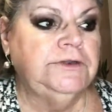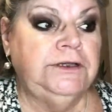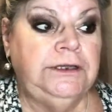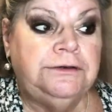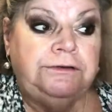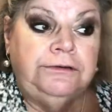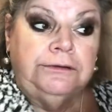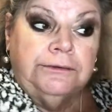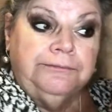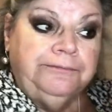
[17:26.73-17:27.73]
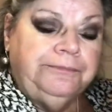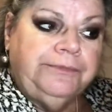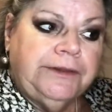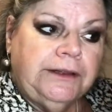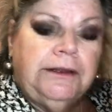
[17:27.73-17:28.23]
I had to do it.
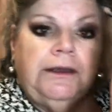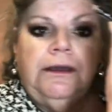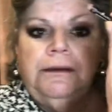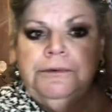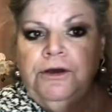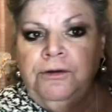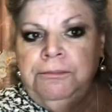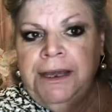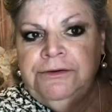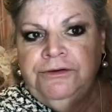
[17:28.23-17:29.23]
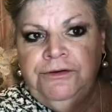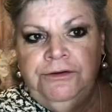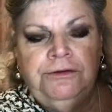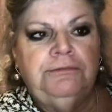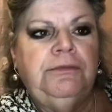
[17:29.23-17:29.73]
Gone back
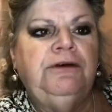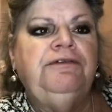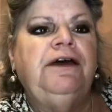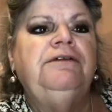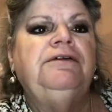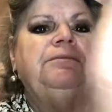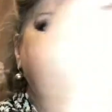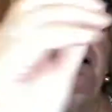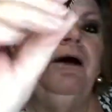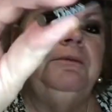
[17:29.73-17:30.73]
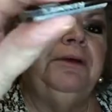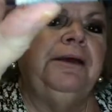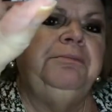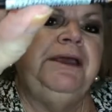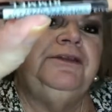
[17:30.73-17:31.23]
to my favourite
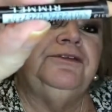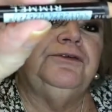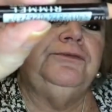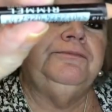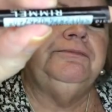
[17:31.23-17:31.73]
eyebrow pencil,